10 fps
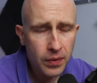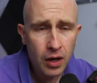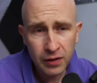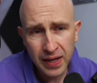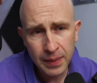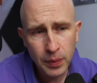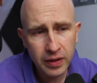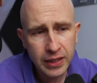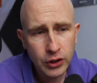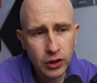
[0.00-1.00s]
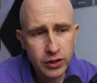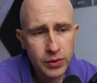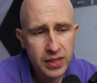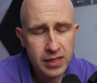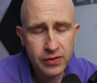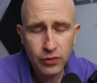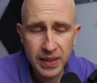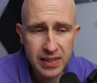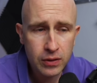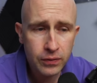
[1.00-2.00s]
I've had parking charge notices for
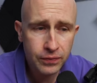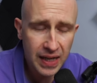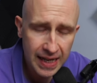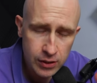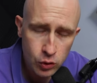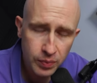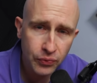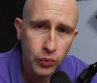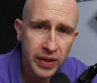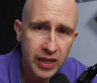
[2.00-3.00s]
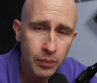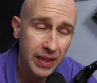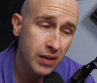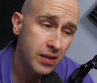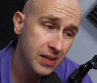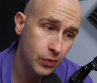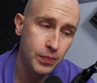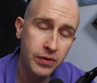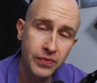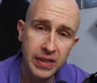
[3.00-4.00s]
myself cancelled before now because it was
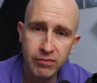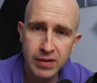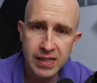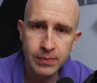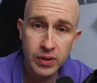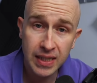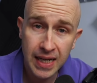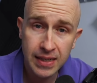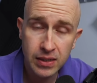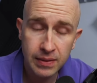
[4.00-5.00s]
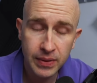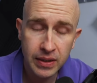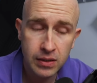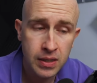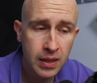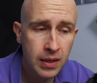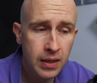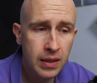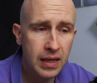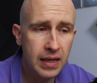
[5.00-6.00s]
perfectly reasonable to cancel it because
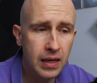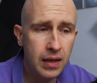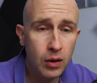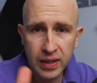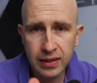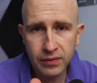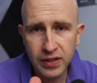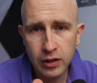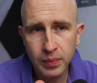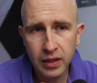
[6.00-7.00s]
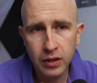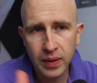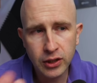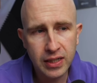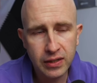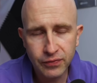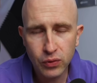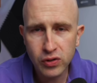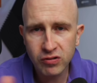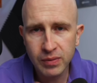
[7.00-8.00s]
I'll link the video below, actually, the
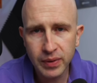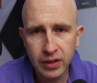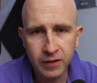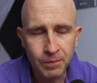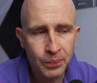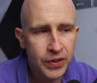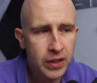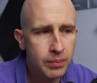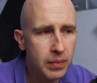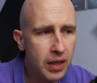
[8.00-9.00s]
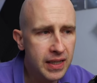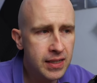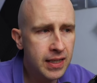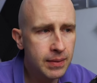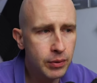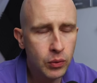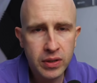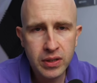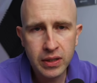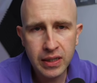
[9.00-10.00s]
full story below. My ticket blew
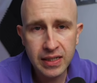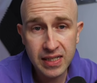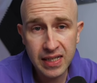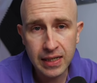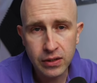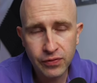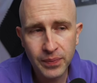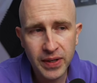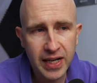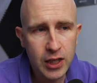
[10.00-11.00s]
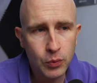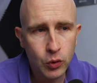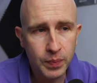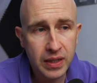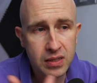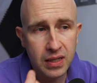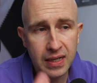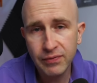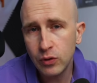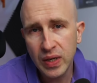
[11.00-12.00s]
onto the seat from the dashboard because I
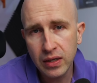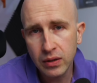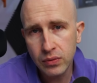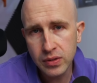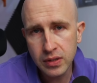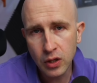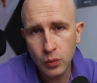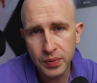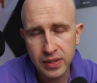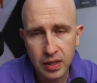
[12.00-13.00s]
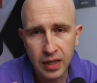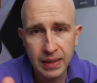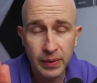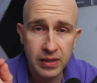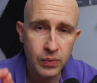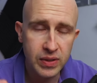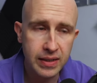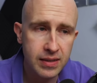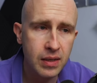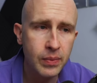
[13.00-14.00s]
left the windows open slightly because it was
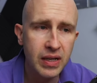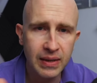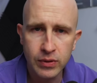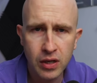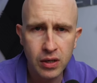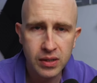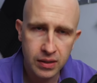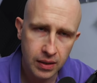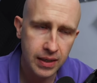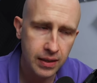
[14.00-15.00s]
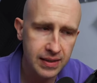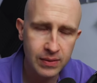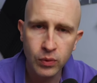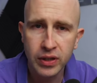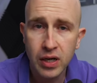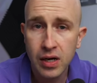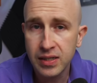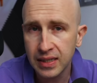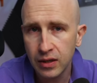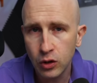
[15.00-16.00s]
in the summer, it was hot, and I didn't want the car
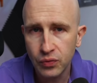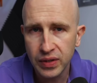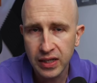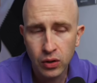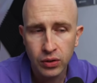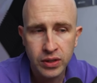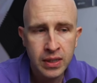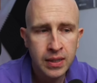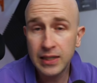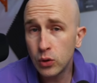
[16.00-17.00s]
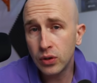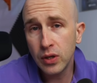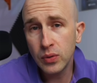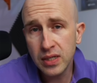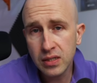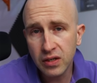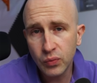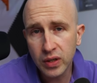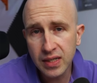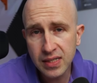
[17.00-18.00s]
to get overly hot. They took notice of
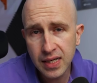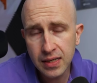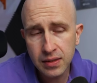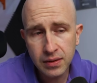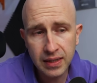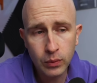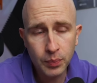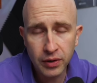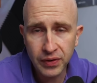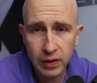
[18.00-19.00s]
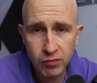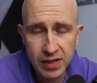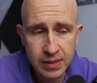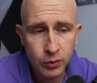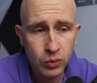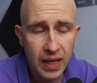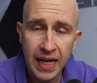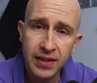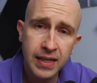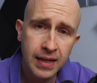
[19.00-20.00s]
what I said, they were perfectly reasonable,
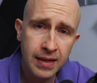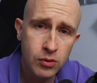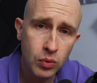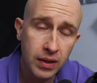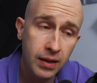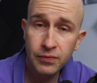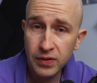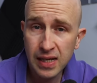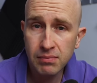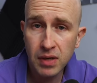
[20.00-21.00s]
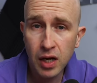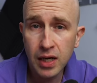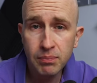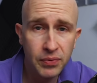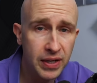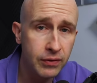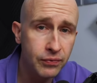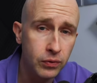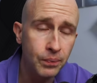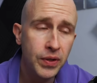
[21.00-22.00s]
and they cancelled it. And for that, I'm
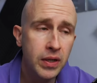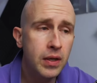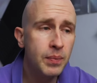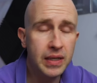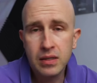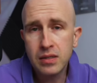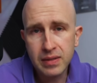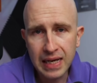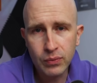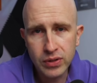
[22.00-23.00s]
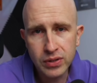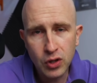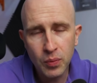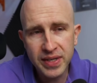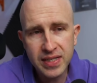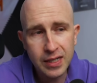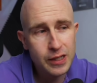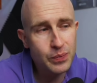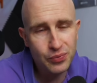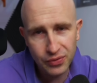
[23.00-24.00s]
thankful, because that was common
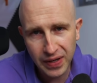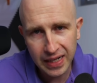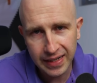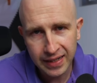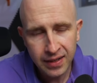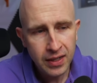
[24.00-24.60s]
sense prevailing.